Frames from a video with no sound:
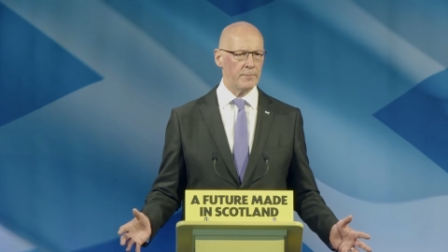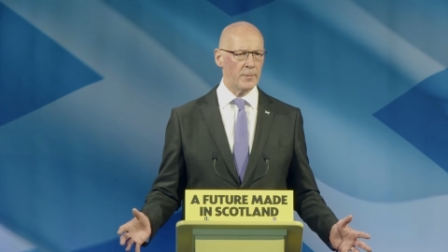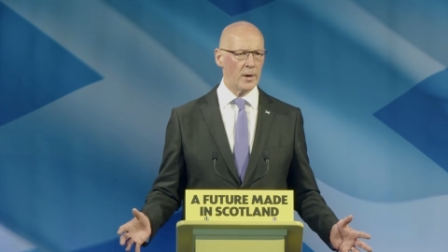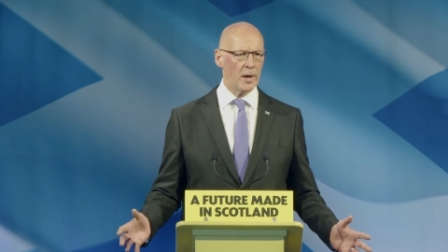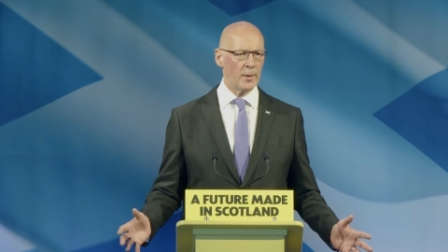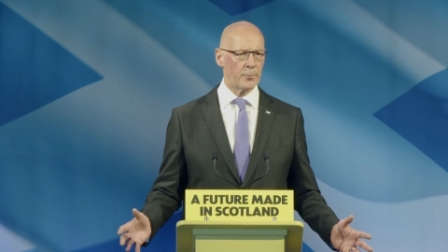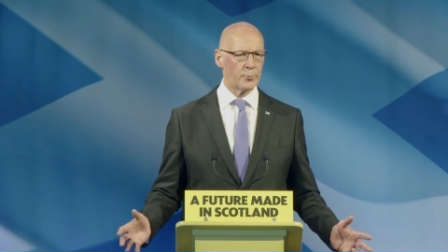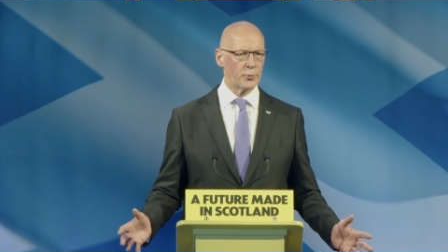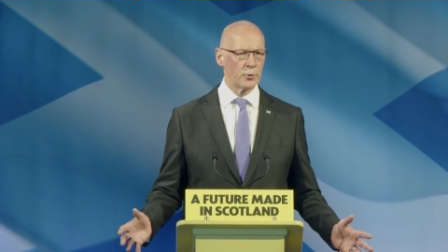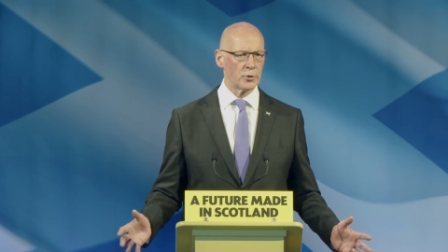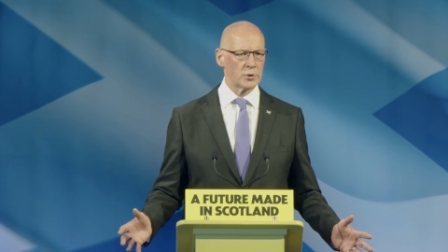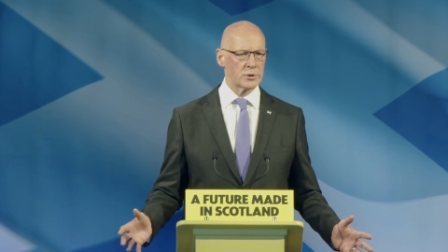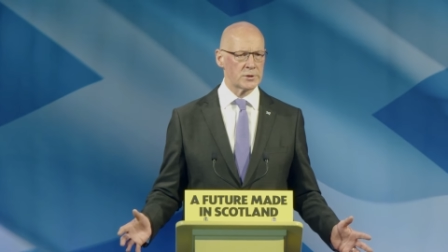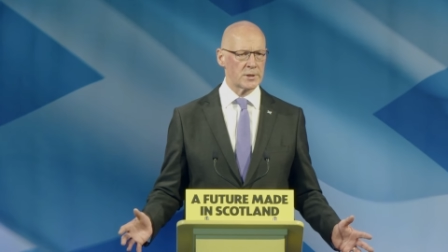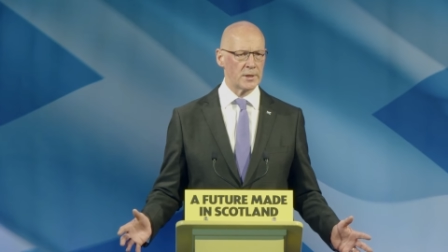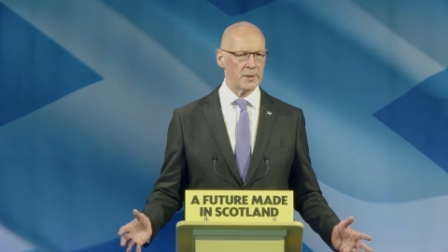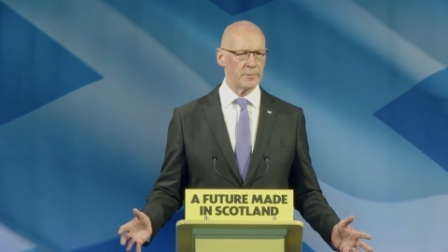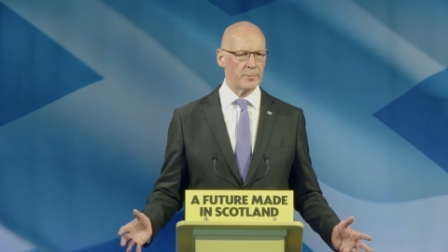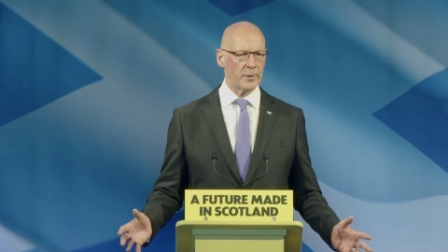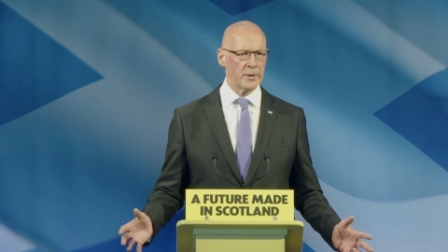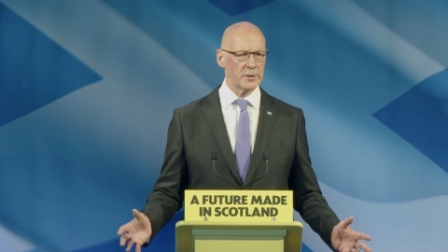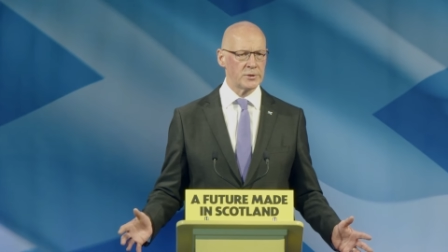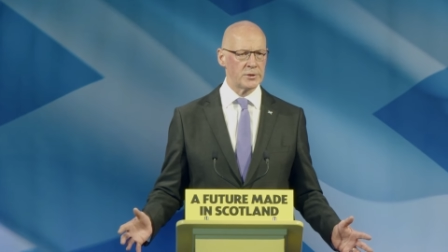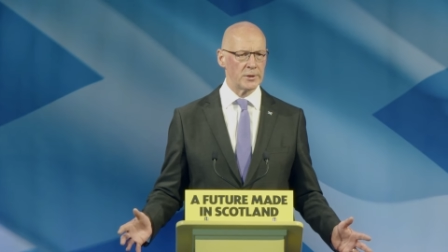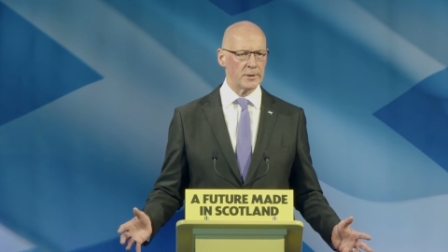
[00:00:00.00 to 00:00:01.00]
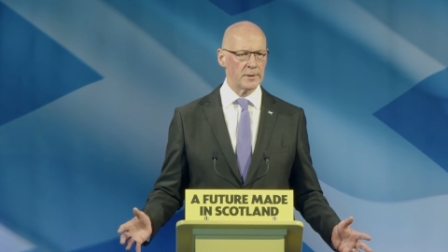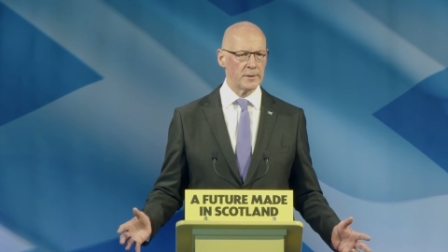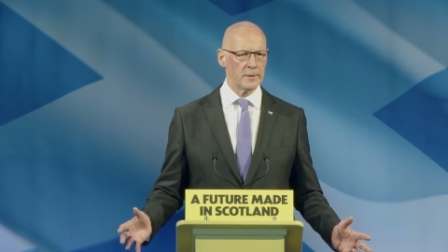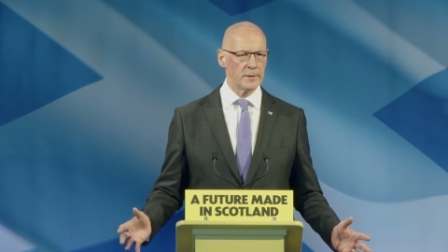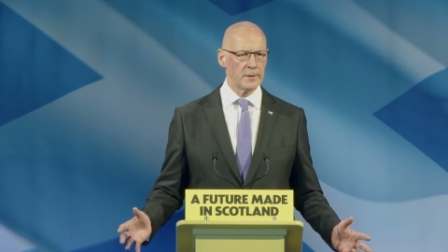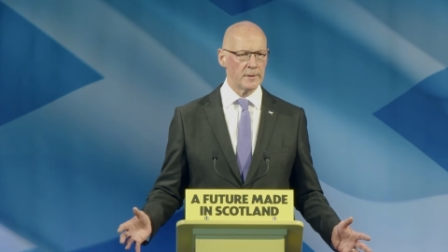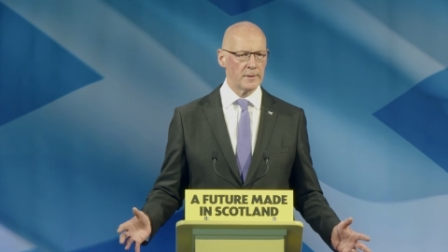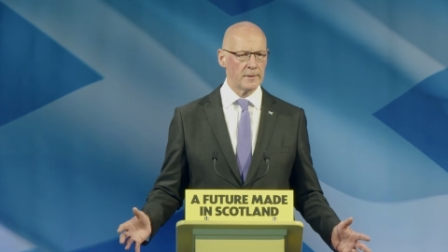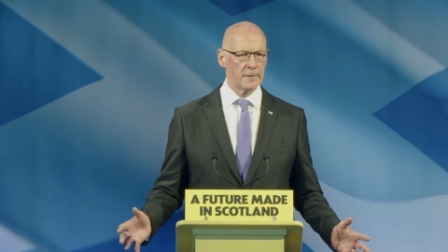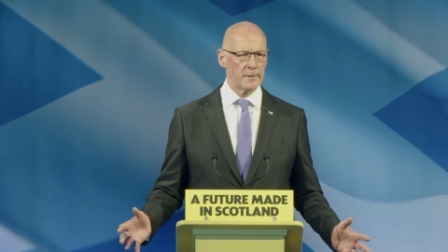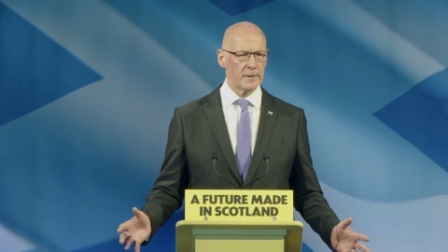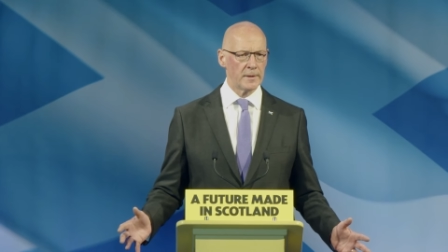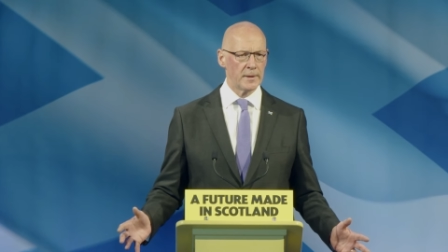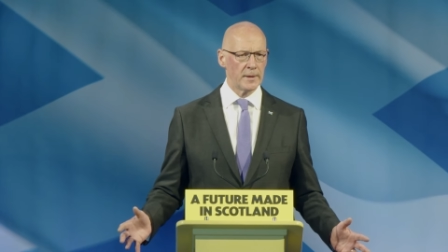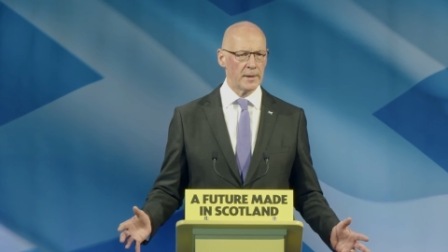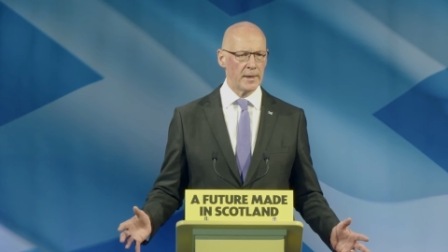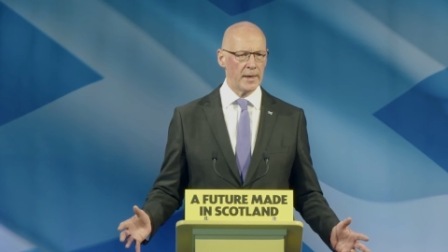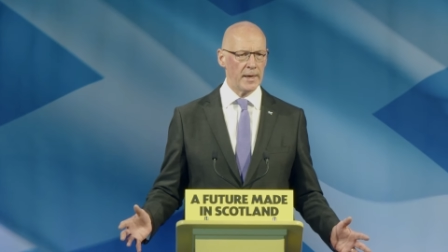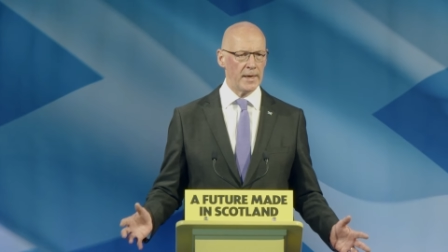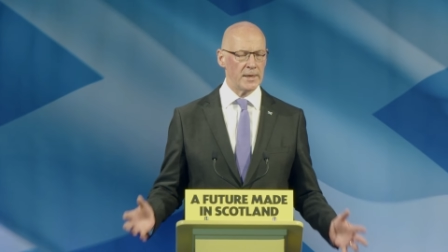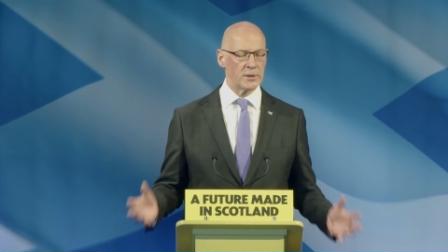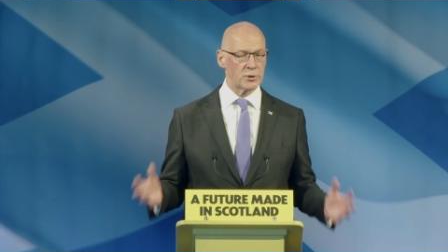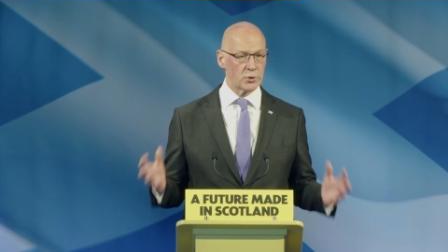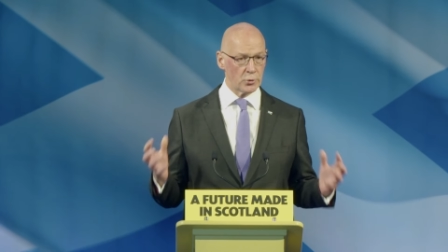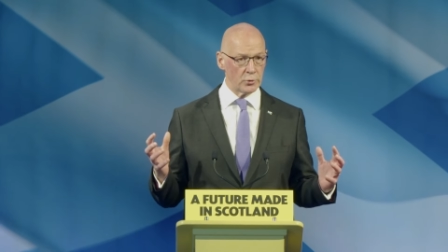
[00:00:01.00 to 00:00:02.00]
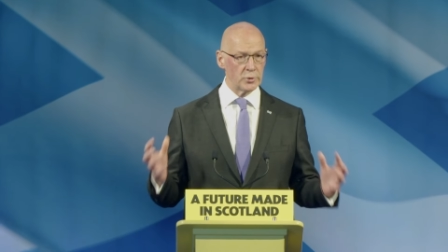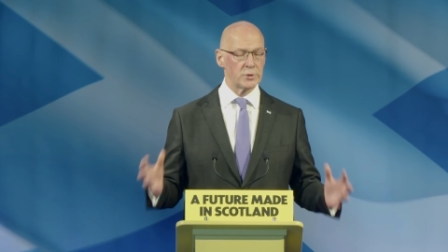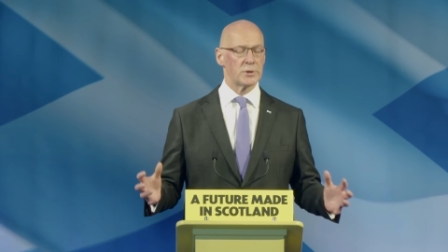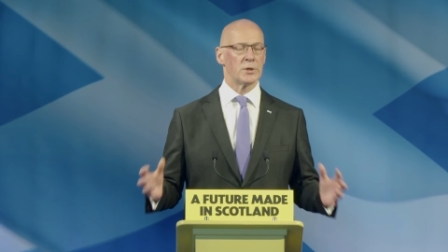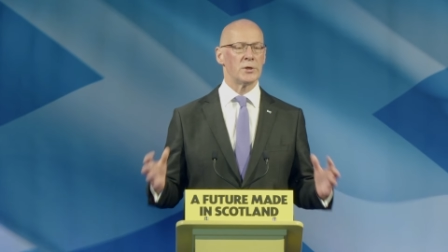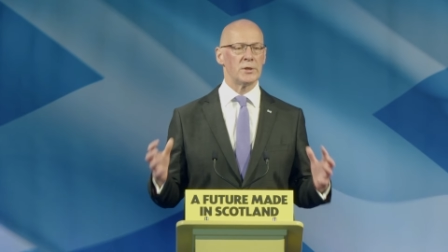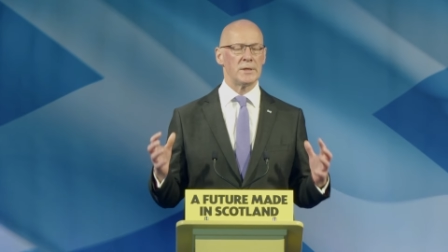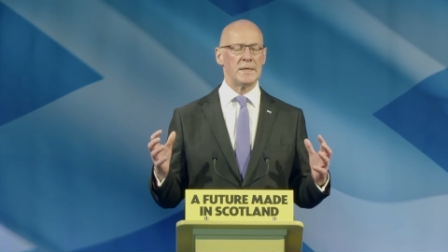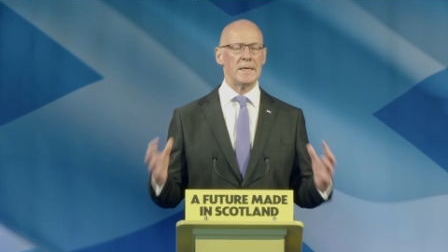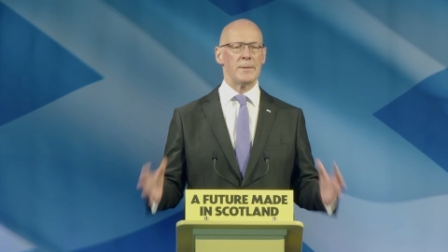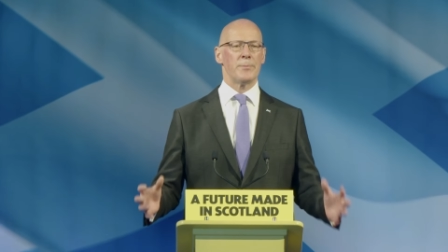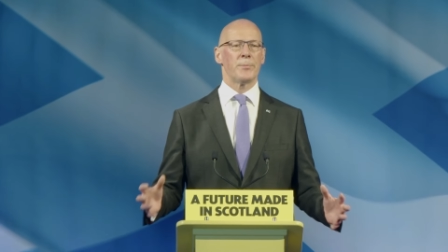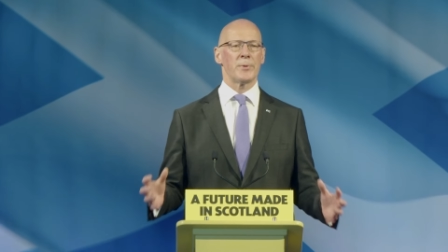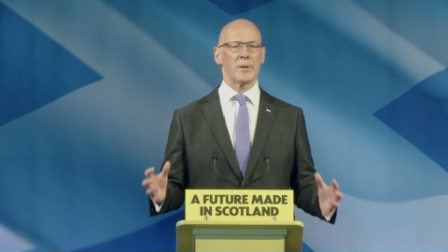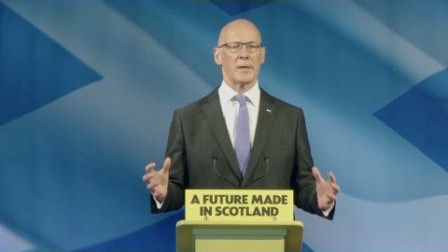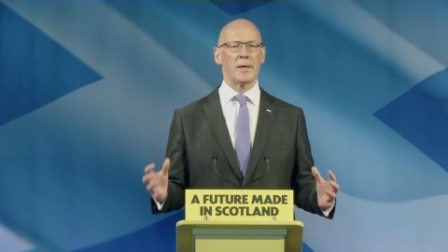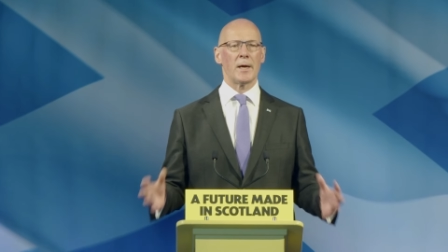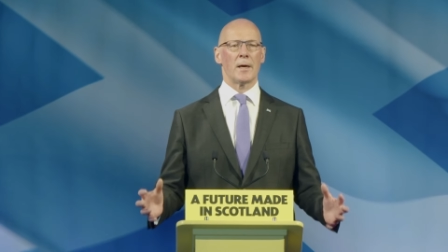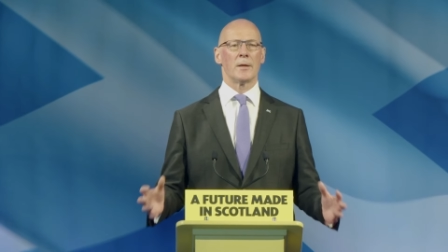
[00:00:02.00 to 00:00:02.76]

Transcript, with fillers: approach to the budget is going to deeply